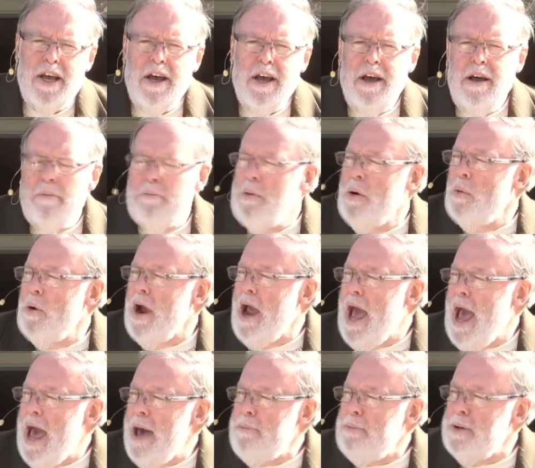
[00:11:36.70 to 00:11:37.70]
but we're
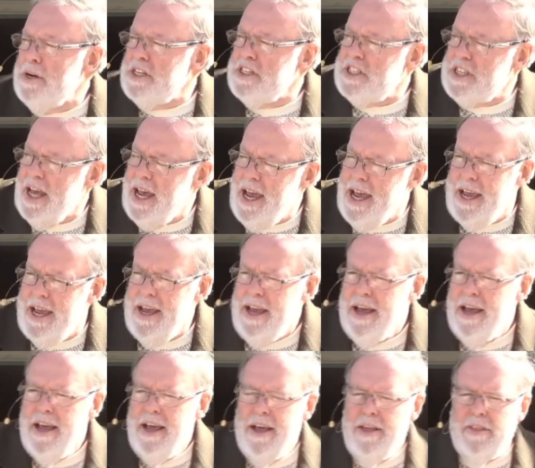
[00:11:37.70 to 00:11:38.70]
happy to say
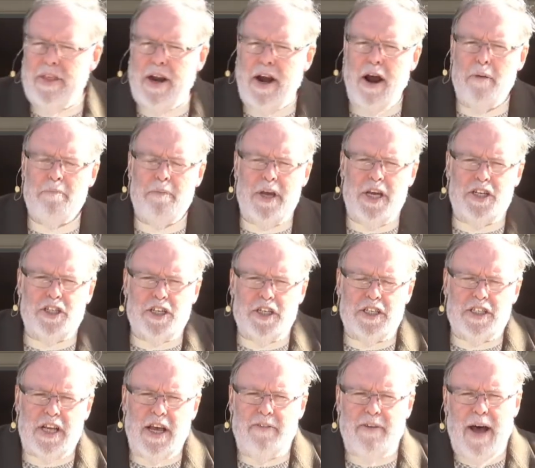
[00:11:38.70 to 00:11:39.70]
that our
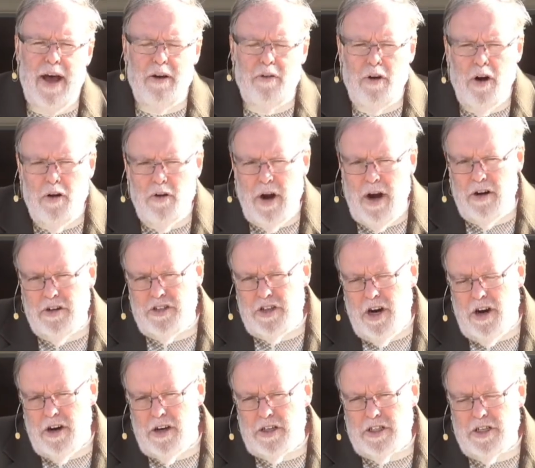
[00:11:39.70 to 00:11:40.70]
missions have outgrown our
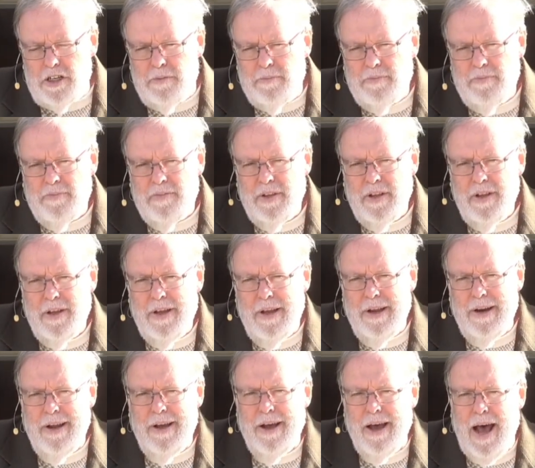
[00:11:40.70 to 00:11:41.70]
church.
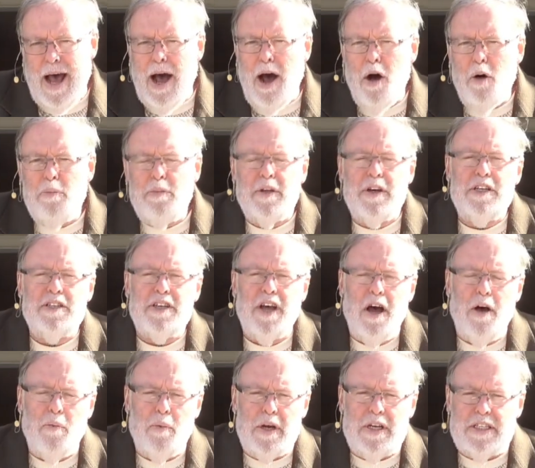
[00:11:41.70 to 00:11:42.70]
And uh, I hope that it's
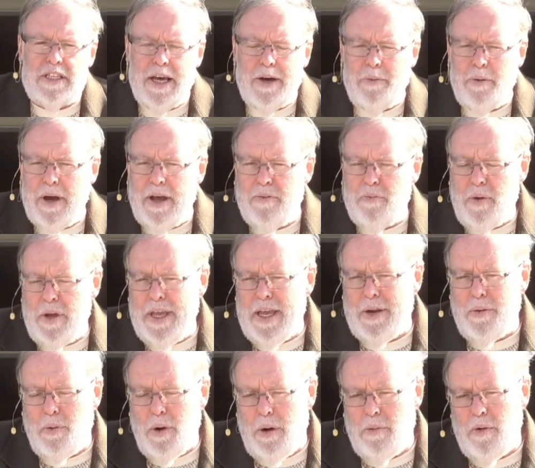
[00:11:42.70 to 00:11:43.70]
always that way. If we
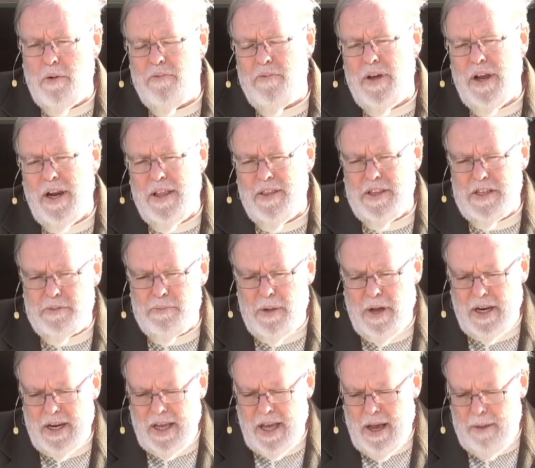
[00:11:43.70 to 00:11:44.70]
get where we're filling this
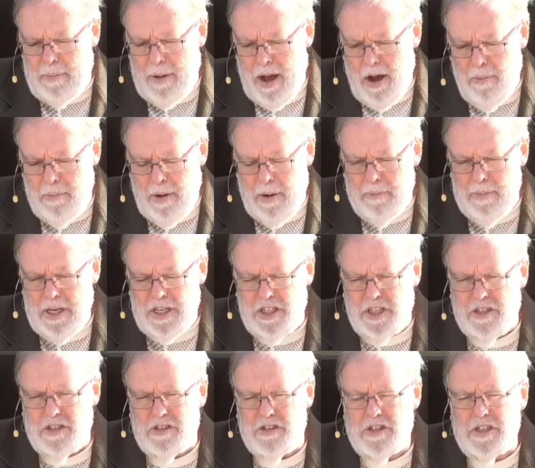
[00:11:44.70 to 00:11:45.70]
building up, I hope our
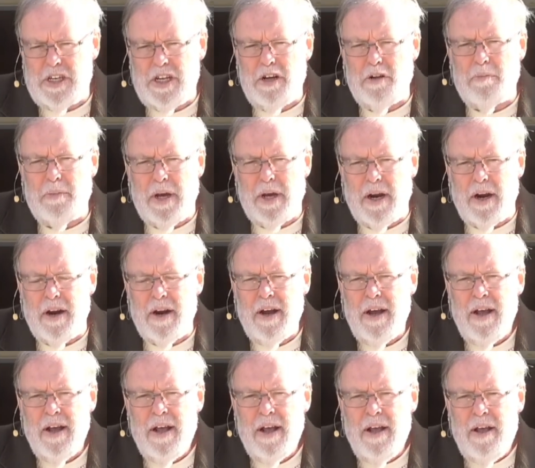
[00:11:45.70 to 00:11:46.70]
missions are still bigger
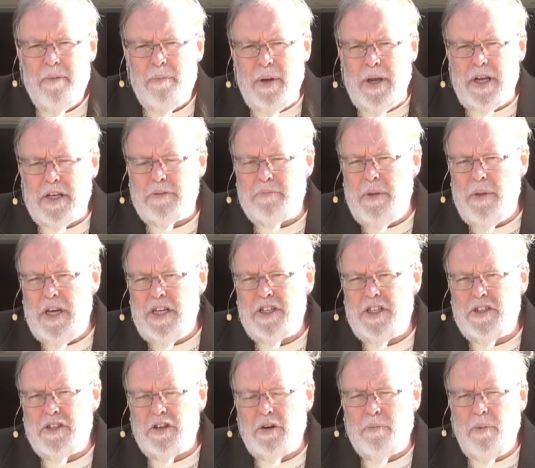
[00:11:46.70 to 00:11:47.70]
because
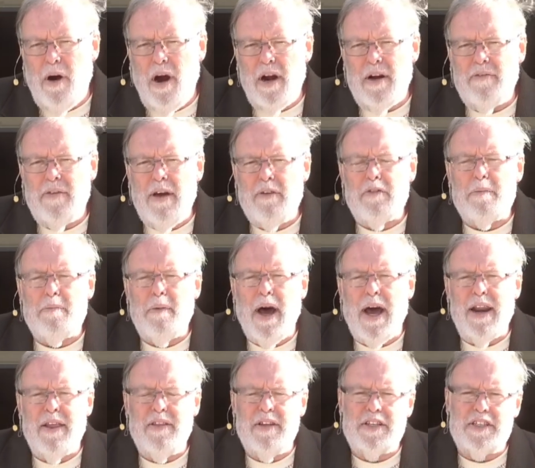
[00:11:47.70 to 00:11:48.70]
missions are part of
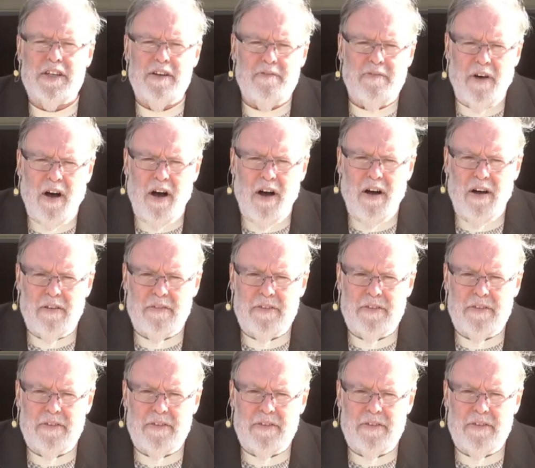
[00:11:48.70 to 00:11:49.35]
everybody that's involved.